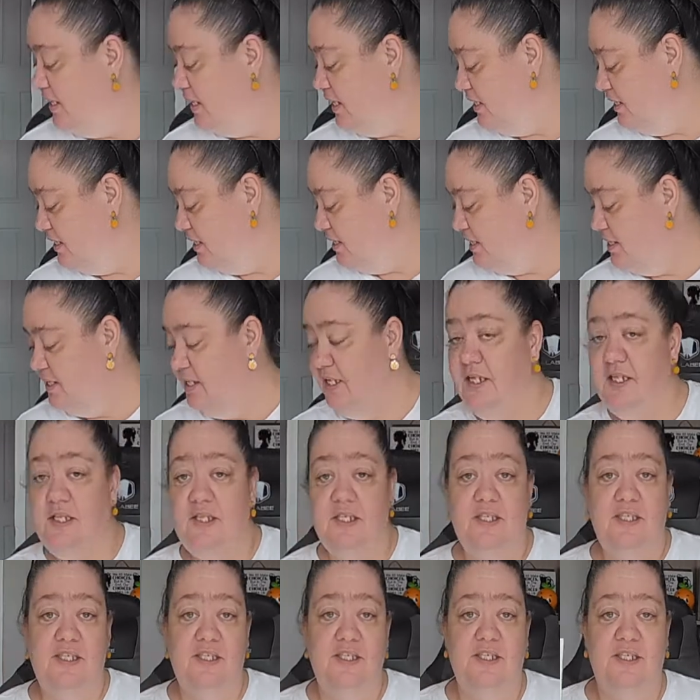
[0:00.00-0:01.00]
I think
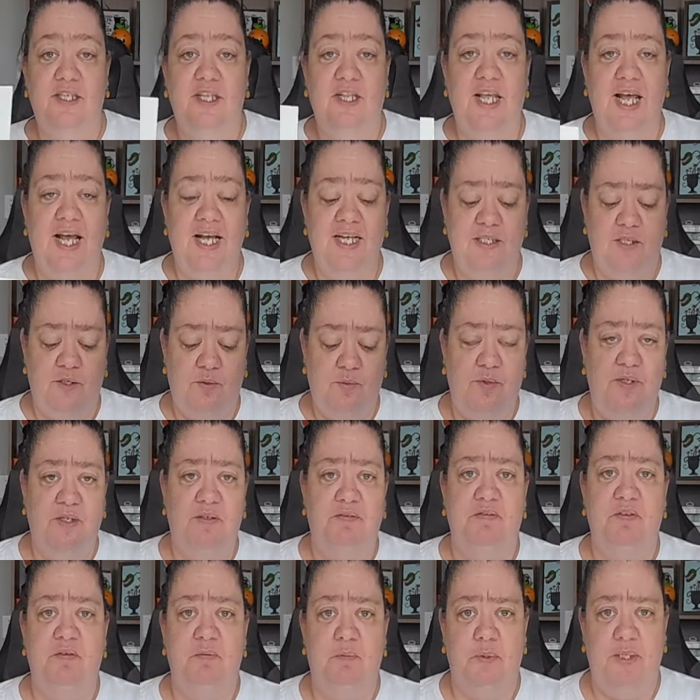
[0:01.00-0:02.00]
this is the last one
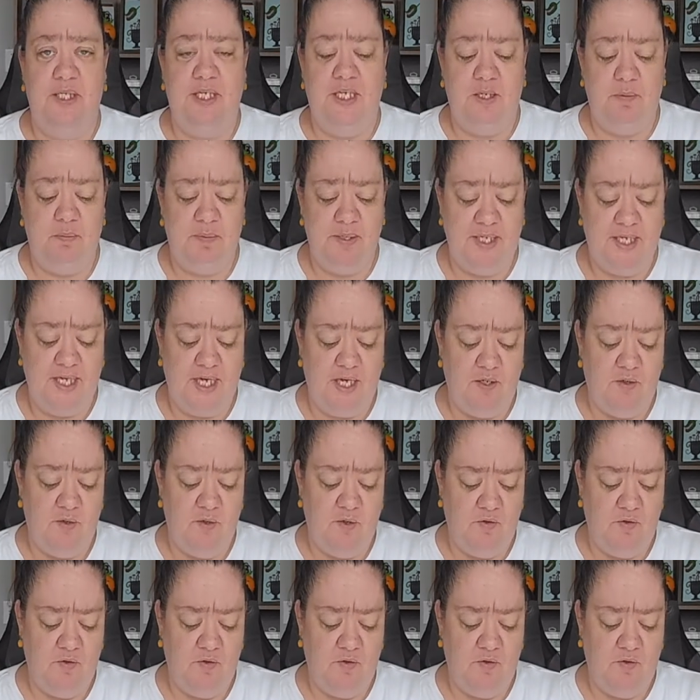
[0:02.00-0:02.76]
if you've been keeping count,